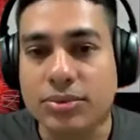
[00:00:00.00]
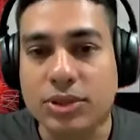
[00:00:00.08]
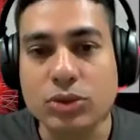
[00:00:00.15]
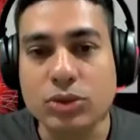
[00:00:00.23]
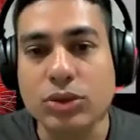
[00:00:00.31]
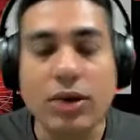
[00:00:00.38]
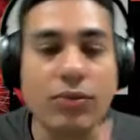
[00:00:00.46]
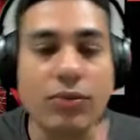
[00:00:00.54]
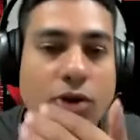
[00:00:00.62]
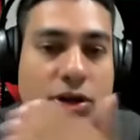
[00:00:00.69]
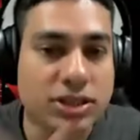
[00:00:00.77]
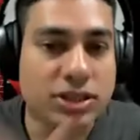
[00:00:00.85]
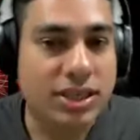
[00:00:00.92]
you have
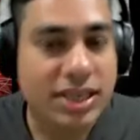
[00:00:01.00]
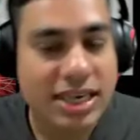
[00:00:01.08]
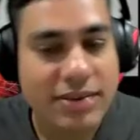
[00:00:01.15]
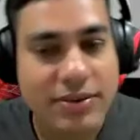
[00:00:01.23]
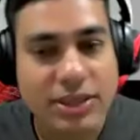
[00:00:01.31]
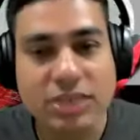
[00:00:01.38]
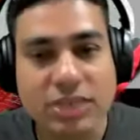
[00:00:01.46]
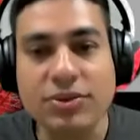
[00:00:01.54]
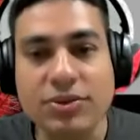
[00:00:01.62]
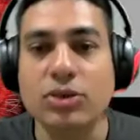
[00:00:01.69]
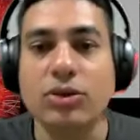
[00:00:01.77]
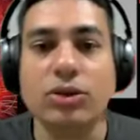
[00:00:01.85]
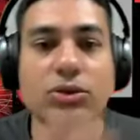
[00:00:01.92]
watched the EVNG
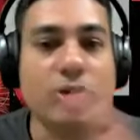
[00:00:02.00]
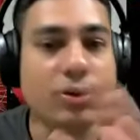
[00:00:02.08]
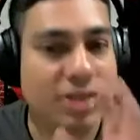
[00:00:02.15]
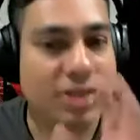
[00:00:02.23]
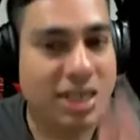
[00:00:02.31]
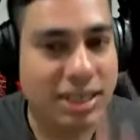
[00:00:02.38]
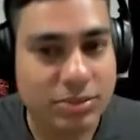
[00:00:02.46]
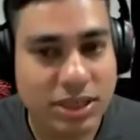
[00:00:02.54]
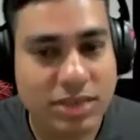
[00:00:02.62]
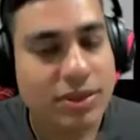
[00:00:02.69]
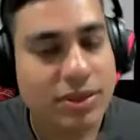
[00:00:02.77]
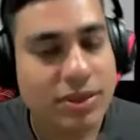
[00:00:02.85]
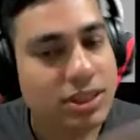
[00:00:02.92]
video, you have set up the
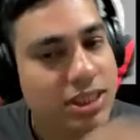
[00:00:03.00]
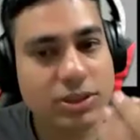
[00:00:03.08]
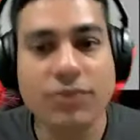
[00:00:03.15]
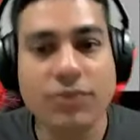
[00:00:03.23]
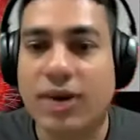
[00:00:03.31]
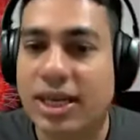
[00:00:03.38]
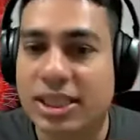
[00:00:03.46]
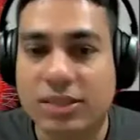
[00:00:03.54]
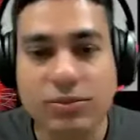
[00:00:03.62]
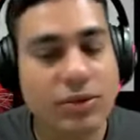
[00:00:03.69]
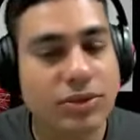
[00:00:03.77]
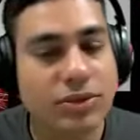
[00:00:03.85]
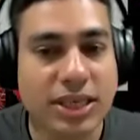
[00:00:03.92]
EVNG with the
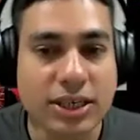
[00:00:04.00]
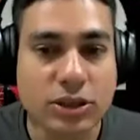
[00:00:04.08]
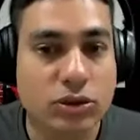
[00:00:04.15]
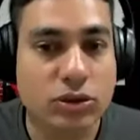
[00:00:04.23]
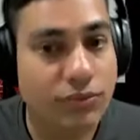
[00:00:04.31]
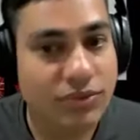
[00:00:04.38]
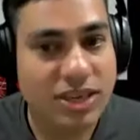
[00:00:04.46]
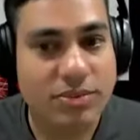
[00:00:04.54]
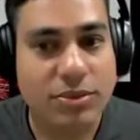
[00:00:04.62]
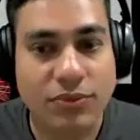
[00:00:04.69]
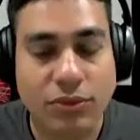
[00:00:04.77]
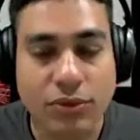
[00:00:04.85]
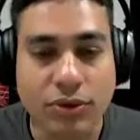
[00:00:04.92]
files we have sent you the week
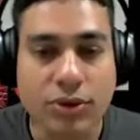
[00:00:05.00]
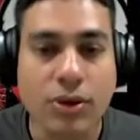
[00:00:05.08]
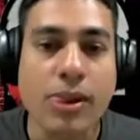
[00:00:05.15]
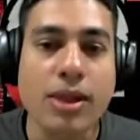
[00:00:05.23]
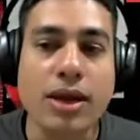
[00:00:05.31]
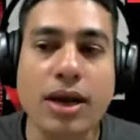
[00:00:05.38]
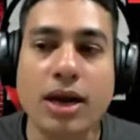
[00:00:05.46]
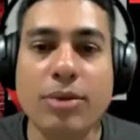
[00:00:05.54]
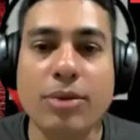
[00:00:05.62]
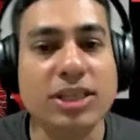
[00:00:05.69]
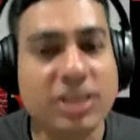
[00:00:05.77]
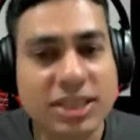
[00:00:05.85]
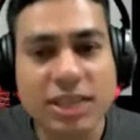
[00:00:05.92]
before,
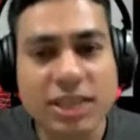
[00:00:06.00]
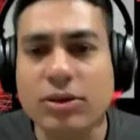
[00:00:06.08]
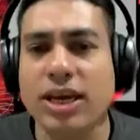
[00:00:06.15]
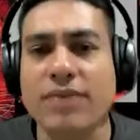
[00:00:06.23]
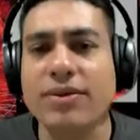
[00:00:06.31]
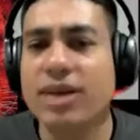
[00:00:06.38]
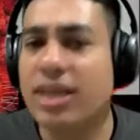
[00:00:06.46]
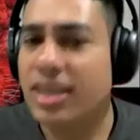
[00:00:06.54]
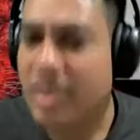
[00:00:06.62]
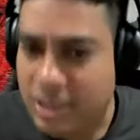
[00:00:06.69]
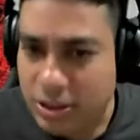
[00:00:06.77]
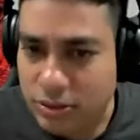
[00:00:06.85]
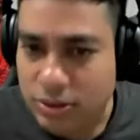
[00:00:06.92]
but still you are having any
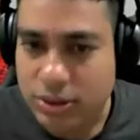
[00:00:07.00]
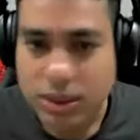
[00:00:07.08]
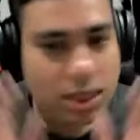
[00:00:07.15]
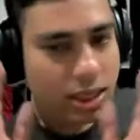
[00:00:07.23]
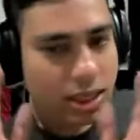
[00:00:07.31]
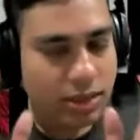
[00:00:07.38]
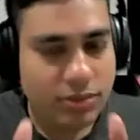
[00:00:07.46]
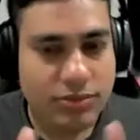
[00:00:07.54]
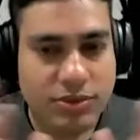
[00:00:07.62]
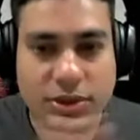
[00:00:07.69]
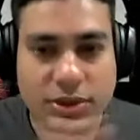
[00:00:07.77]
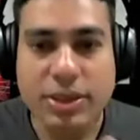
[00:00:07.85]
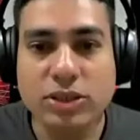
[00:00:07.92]
issues, we
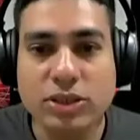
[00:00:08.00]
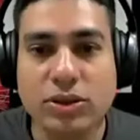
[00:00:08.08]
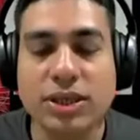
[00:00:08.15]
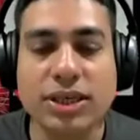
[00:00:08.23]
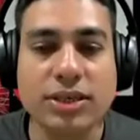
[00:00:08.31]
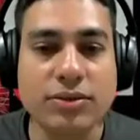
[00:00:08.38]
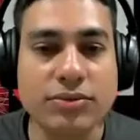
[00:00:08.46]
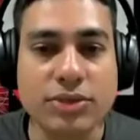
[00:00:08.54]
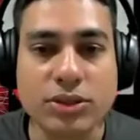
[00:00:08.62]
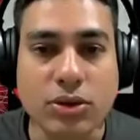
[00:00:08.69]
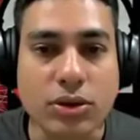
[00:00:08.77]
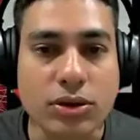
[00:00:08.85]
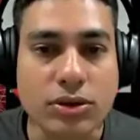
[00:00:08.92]
will make sure that we
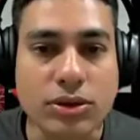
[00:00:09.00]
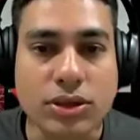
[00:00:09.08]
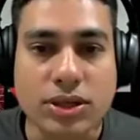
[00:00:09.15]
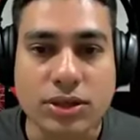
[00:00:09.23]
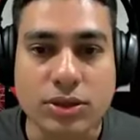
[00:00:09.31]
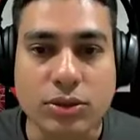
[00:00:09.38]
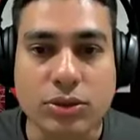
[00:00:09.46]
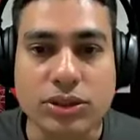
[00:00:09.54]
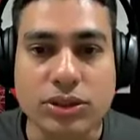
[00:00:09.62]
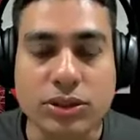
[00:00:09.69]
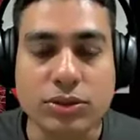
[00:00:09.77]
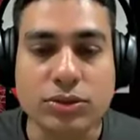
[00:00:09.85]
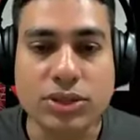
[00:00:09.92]
solve those
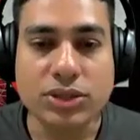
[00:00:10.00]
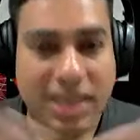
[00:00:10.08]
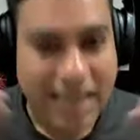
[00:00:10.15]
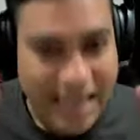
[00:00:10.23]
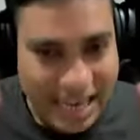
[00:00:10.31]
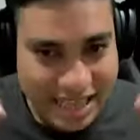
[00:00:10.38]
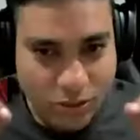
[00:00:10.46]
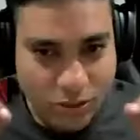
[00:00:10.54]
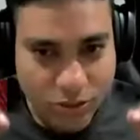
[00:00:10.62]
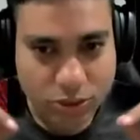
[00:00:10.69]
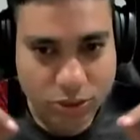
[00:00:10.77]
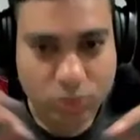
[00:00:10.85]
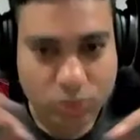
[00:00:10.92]
issues in
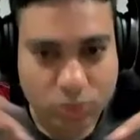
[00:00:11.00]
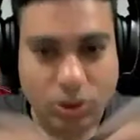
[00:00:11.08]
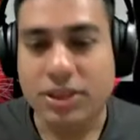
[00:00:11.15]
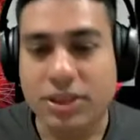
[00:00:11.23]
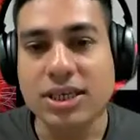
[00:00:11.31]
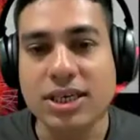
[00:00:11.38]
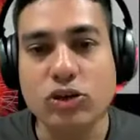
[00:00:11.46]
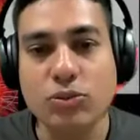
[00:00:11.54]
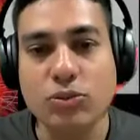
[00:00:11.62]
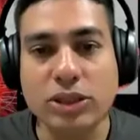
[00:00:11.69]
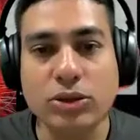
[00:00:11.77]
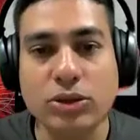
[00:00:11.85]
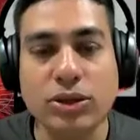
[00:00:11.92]
those 2 hours
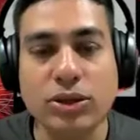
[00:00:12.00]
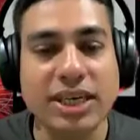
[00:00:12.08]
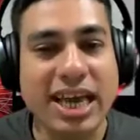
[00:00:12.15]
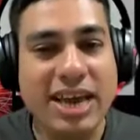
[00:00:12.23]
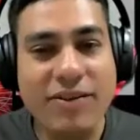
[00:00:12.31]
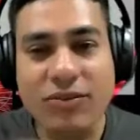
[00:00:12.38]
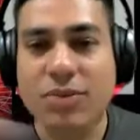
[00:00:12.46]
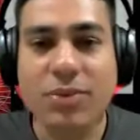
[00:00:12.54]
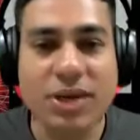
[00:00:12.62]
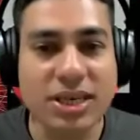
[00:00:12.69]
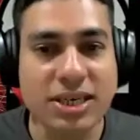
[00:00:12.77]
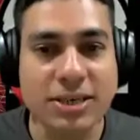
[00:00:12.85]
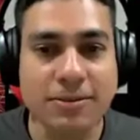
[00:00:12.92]
to make sure that
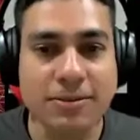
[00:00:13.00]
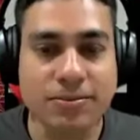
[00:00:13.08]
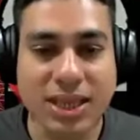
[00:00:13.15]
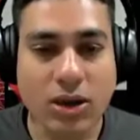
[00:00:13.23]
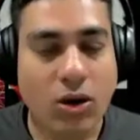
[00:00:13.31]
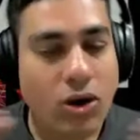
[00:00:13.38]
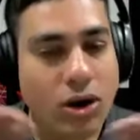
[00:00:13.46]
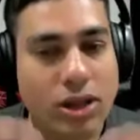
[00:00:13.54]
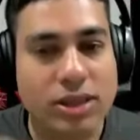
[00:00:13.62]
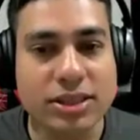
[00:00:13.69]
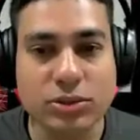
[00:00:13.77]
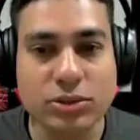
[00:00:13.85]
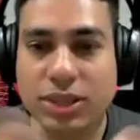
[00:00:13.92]
everybody, all
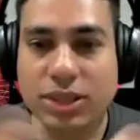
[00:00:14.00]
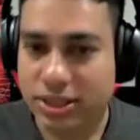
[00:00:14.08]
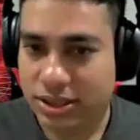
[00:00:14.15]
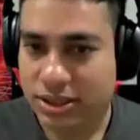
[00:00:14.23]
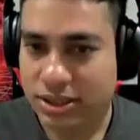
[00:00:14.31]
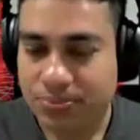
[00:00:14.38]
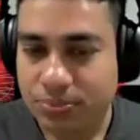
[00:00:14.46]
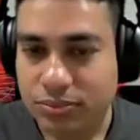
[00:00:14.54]
the students,